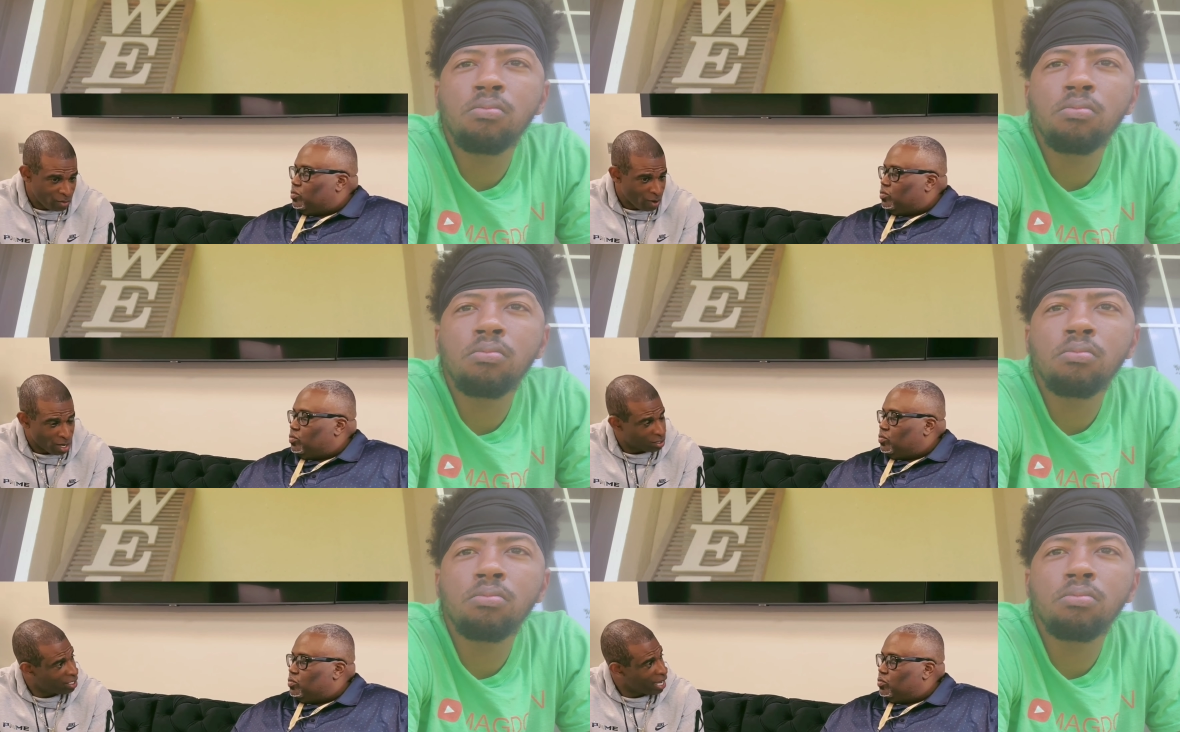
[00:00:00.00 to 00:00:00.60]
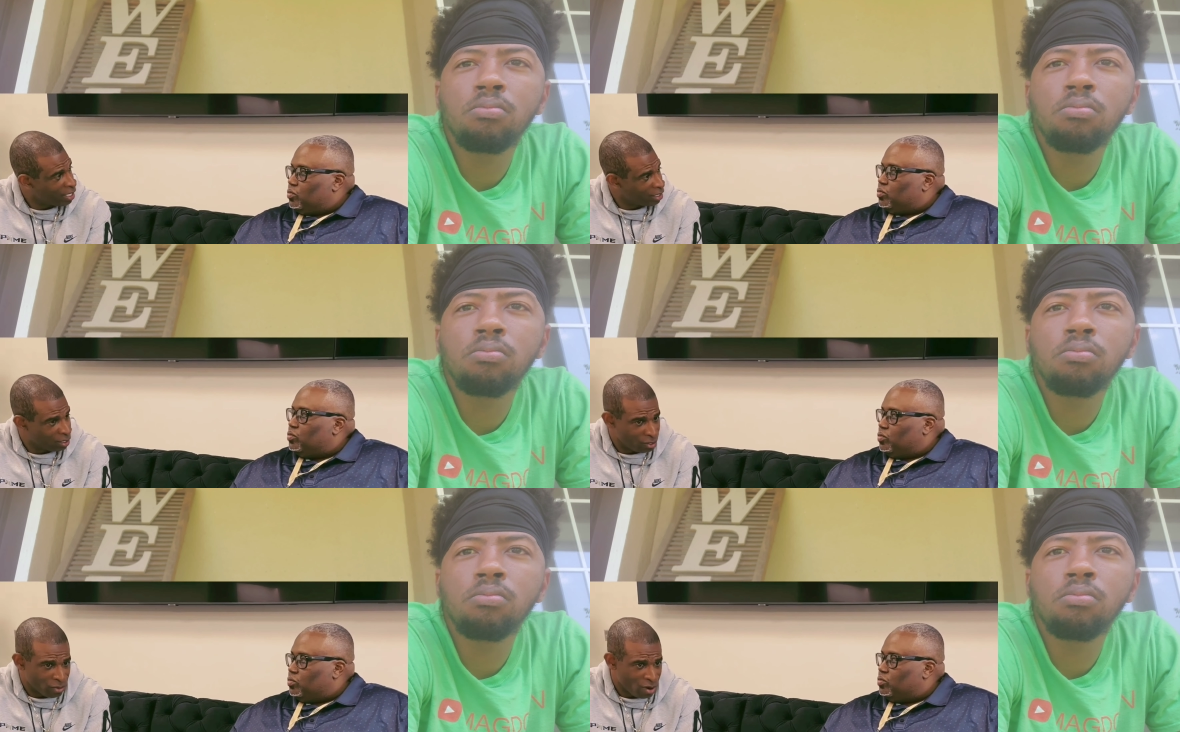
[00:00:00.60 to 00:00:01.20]
Speaker 1: he rock steady.
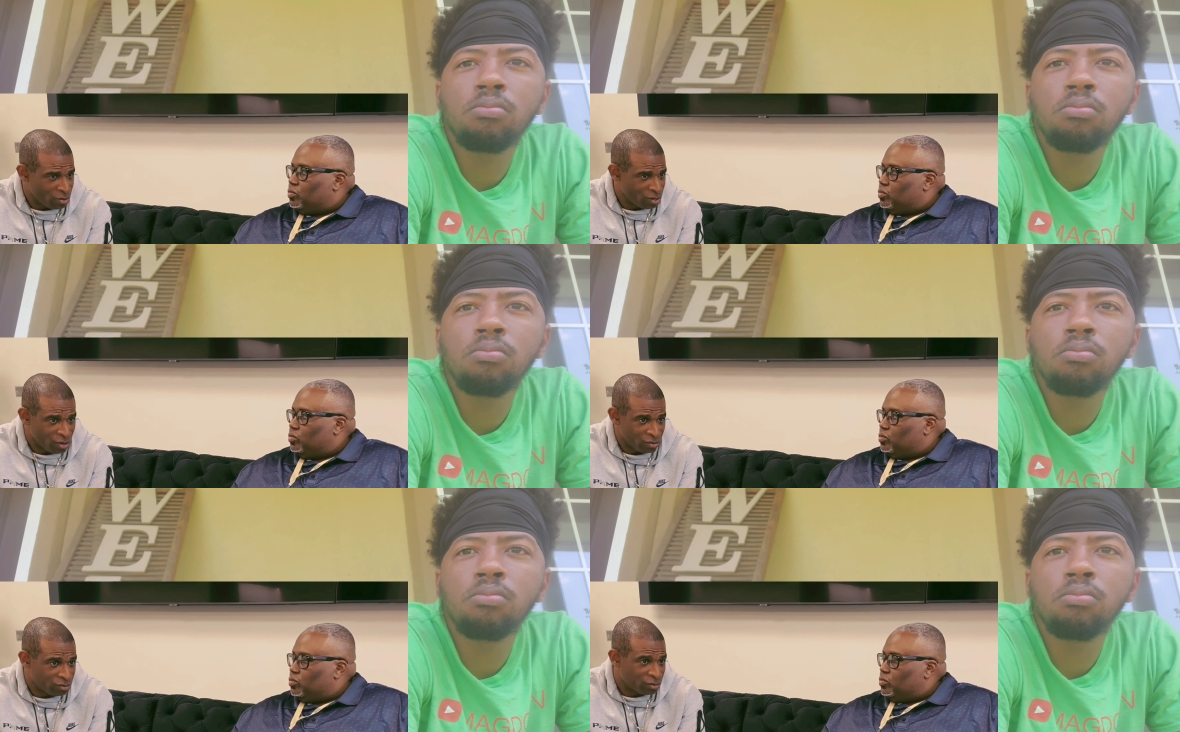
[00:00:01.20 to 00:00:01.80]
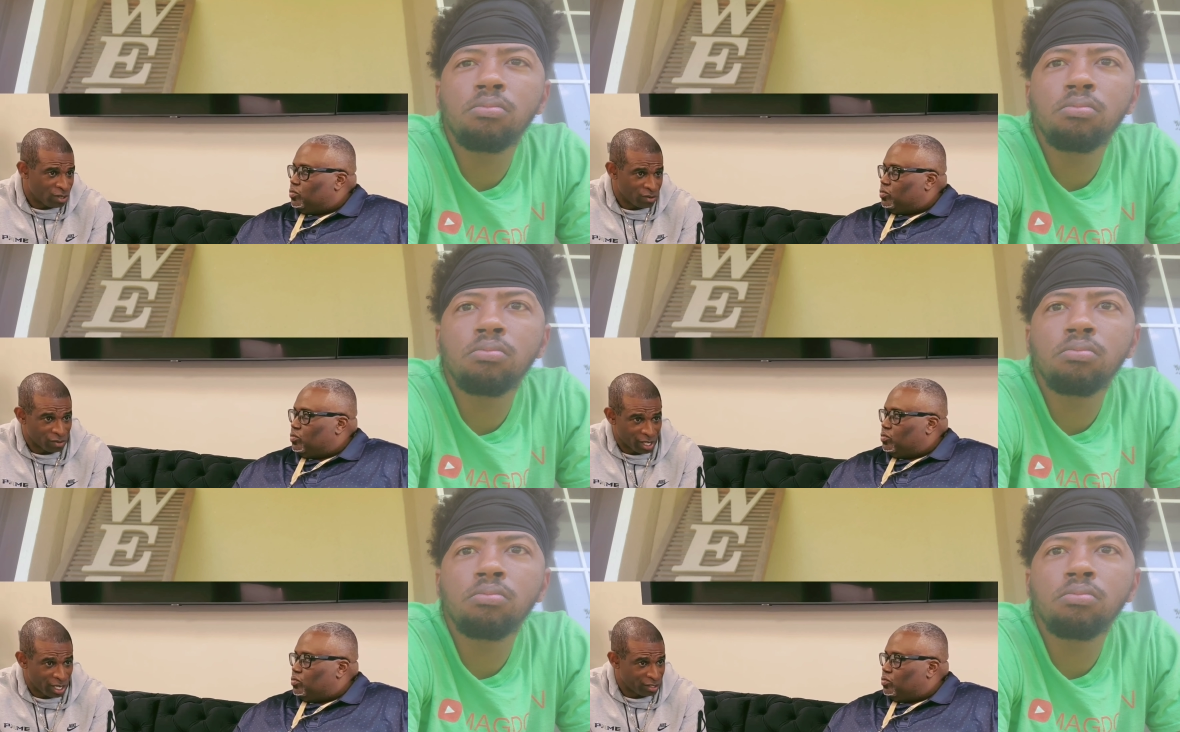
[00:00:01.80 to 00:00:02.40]
Grown don't
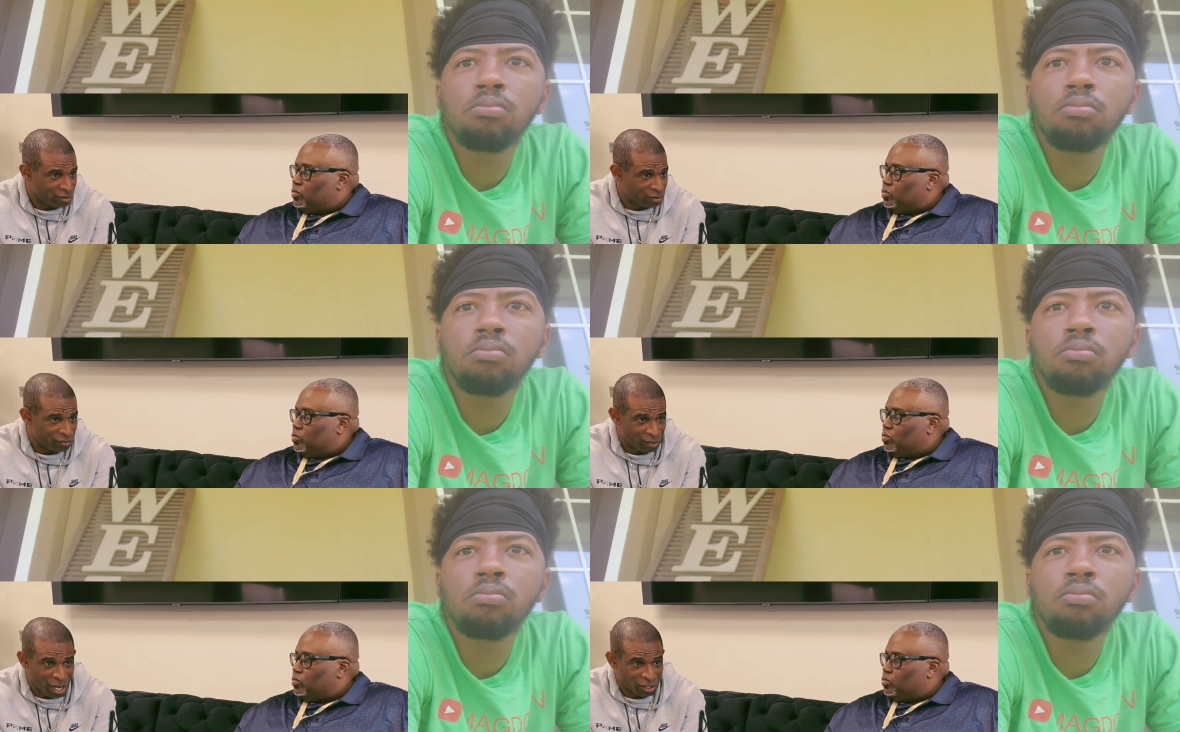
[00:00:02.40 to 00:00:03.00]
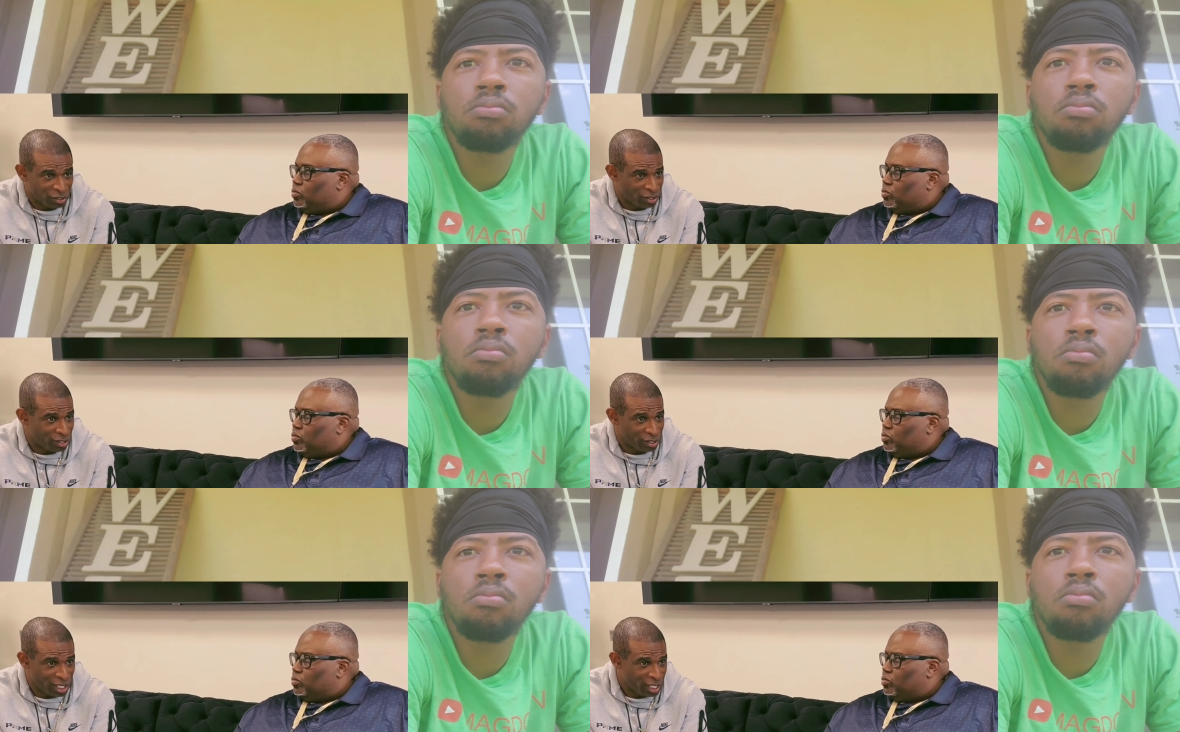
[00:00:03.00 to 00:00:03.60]
don't get
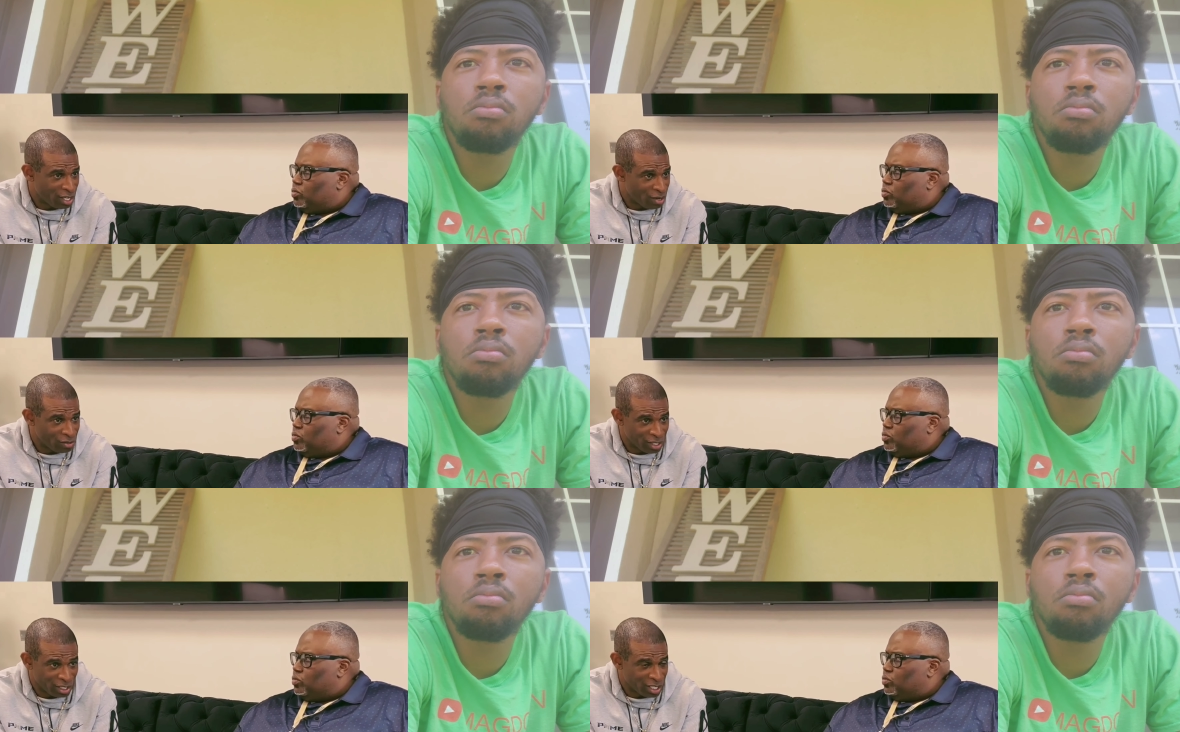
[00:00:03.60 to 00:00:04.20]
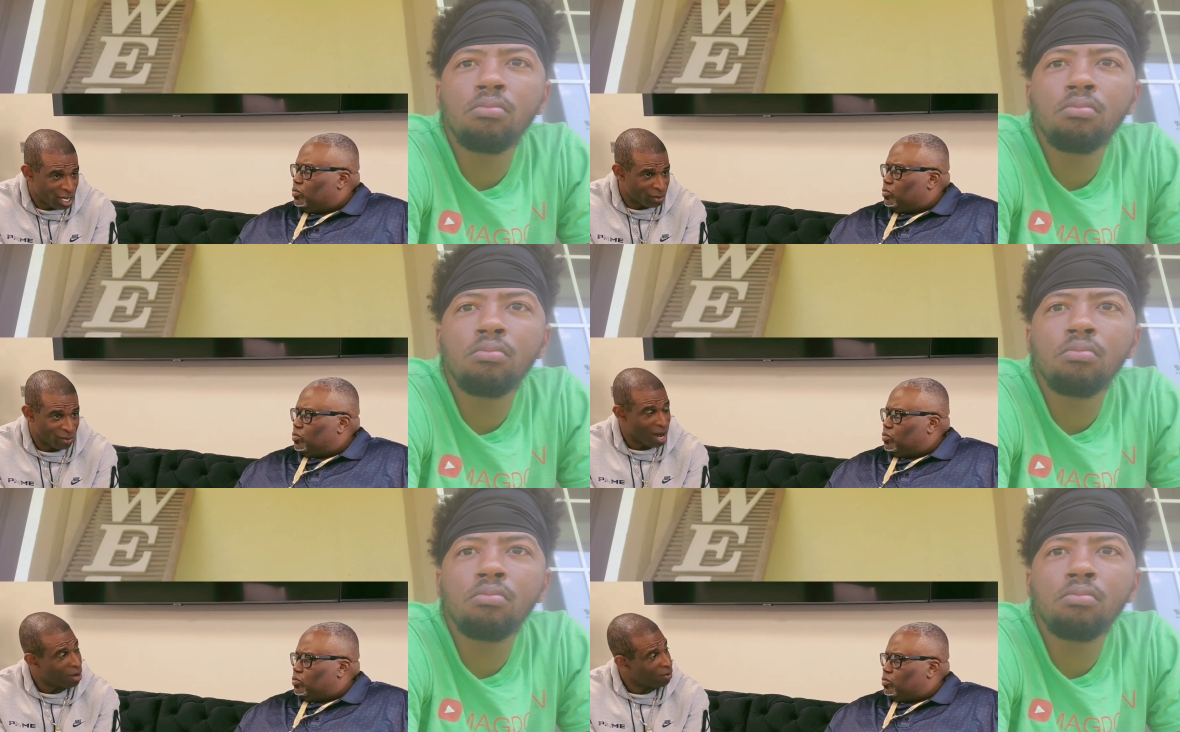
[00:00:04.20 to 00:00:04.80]
flustered. He don't he's not a
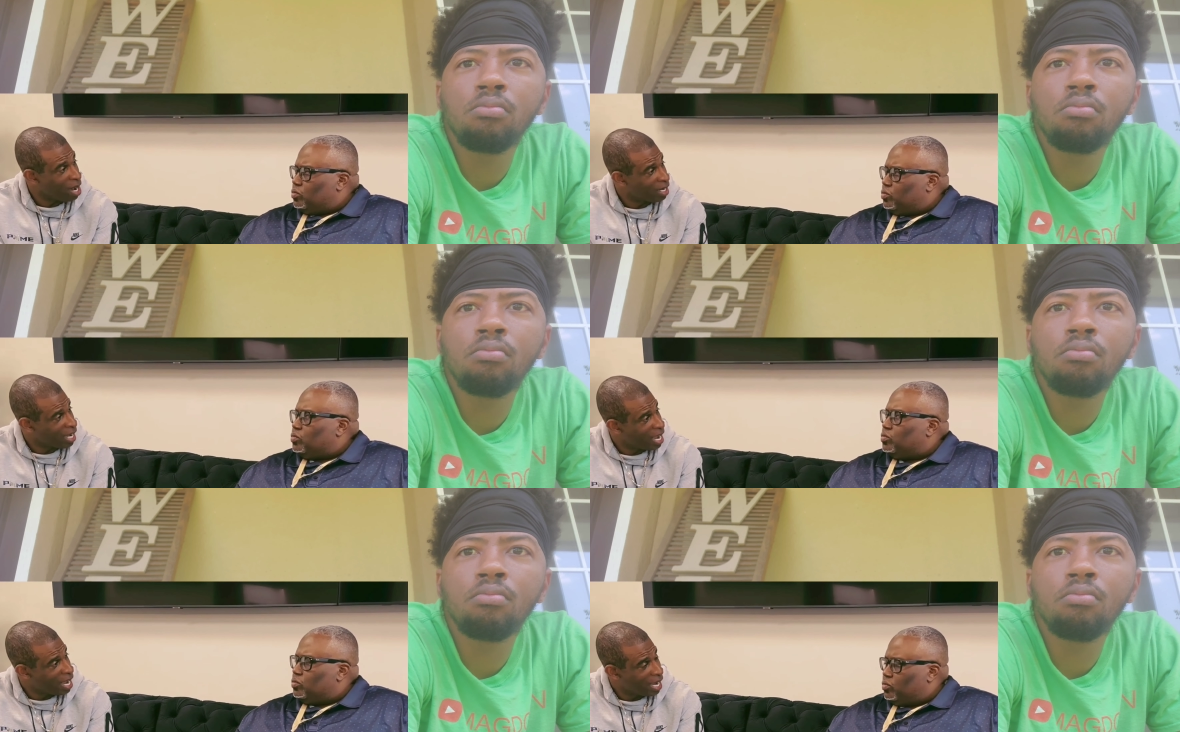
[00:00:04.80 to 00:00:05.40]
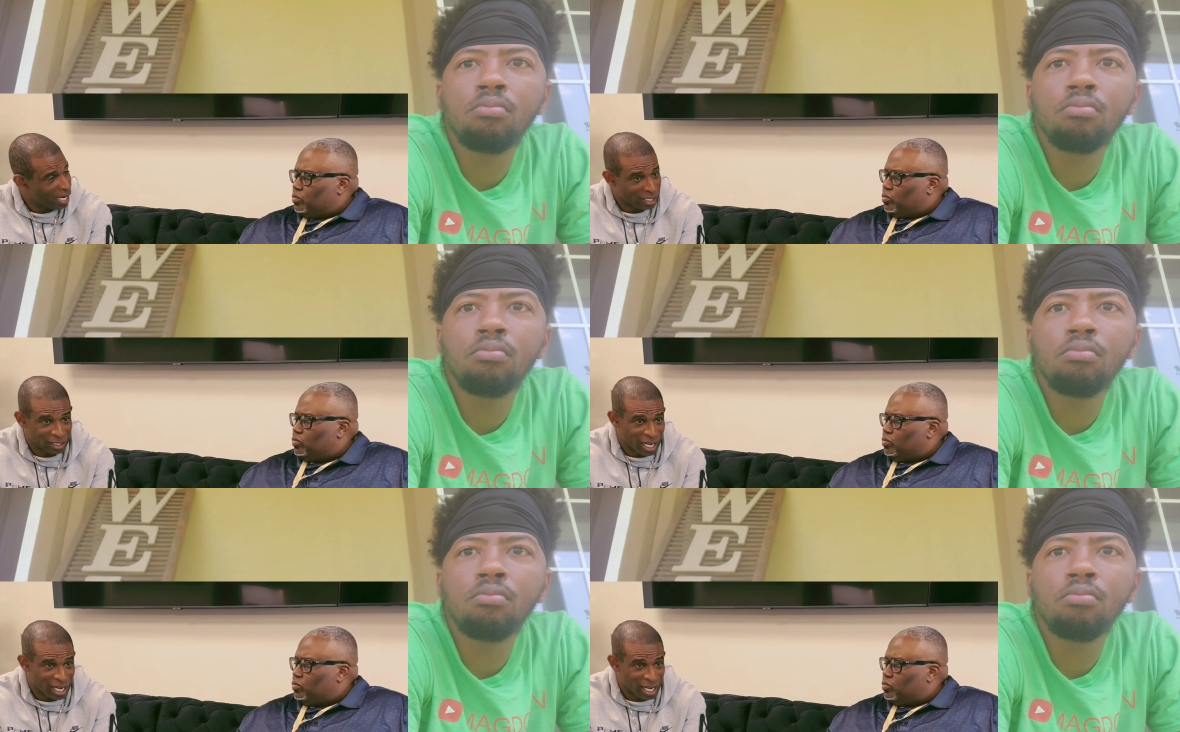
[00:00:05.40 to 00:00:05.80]
rah rah guy